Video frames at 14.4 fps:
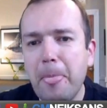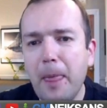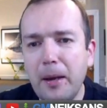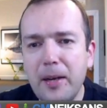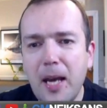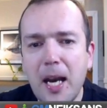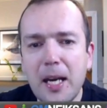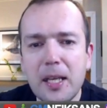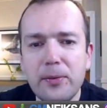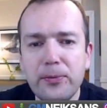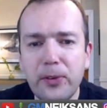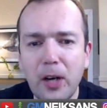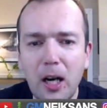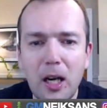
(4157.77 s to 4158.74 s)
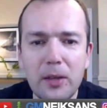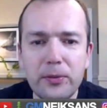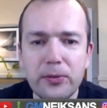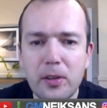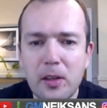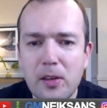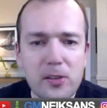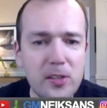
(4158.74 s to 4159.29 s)
knight e5,
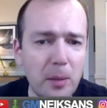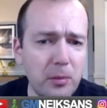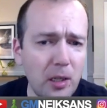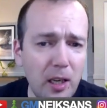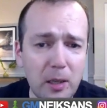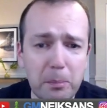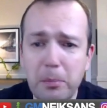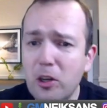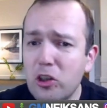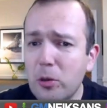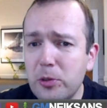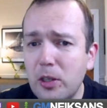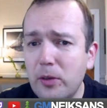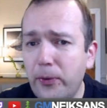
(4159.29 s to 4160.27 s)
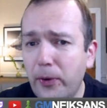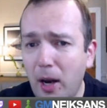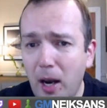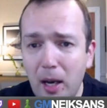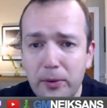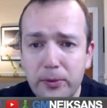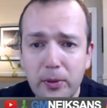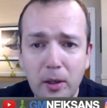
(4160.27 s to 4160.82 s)
something like bishop
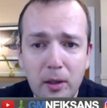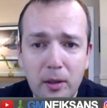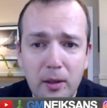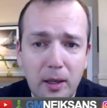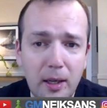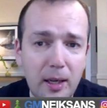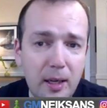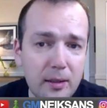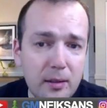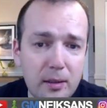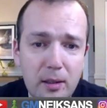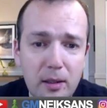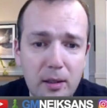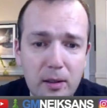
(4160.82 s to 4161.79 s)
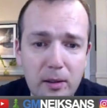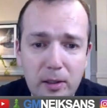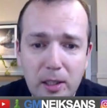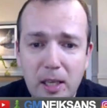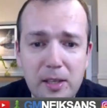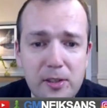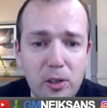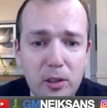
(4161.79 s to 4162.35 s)
g5, and
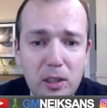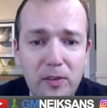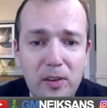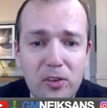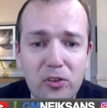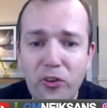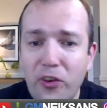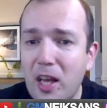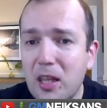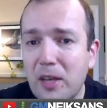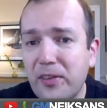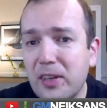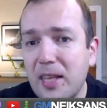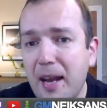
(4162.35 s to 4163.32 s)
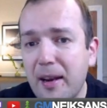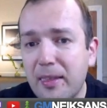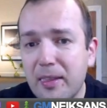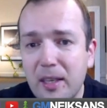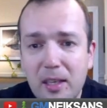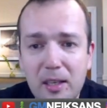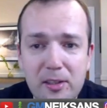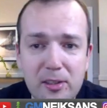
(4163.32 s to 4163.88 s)
he's not even threatening with
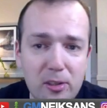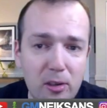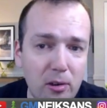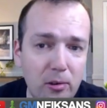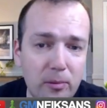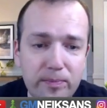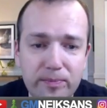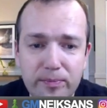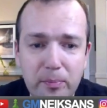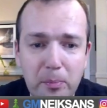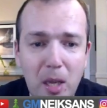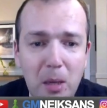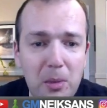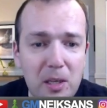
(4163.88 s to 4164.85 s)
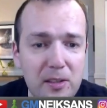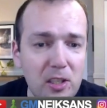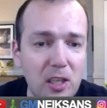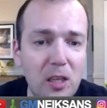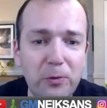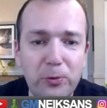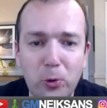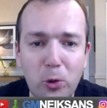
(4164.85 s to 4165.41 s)
anything, so maybe
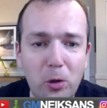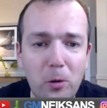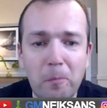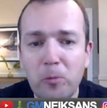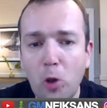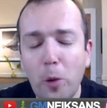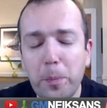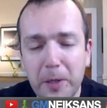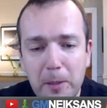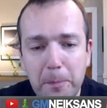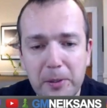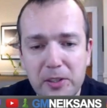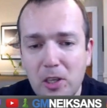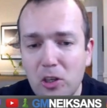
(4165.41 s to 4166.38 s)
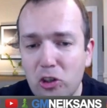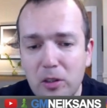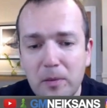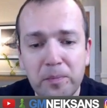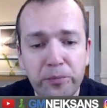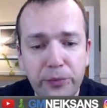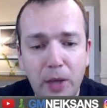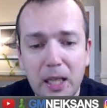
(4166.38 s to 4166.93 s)
c for open the position.
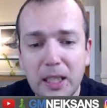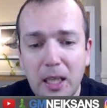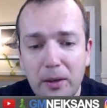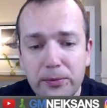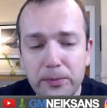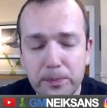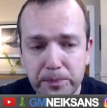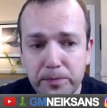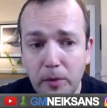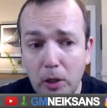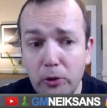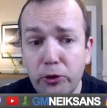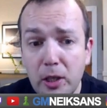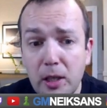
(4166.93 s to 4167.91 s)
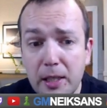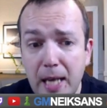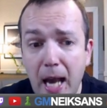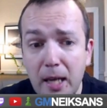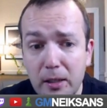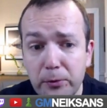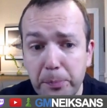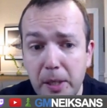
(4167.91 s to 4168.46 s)
I have really
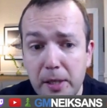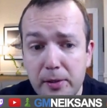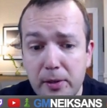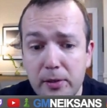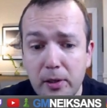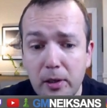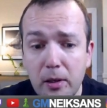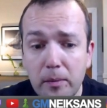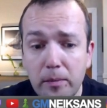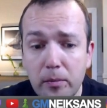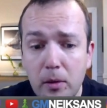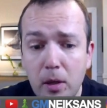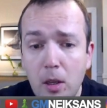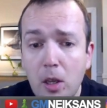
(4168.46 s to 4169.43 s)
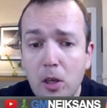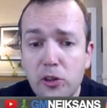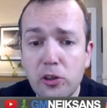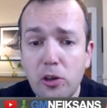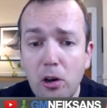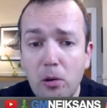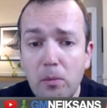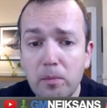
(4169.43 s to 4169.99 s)
active pieces here.
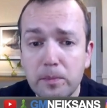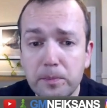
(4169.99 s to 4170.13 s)
So